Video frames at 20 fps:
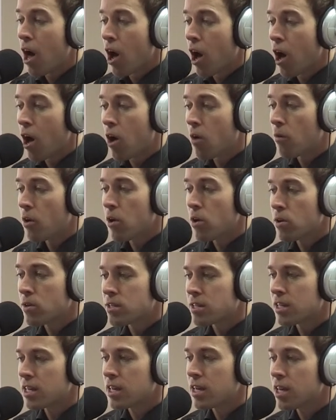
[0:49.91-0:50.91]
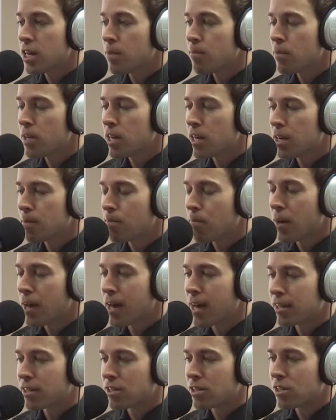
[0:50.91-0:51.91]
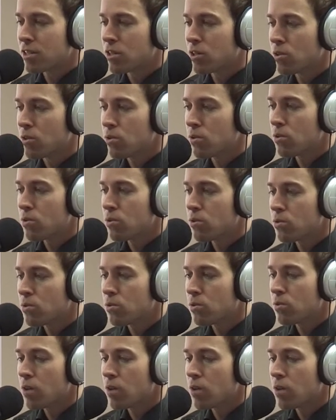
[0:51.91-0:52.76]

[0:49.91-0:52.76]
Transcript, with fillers: All roads lead me back to you.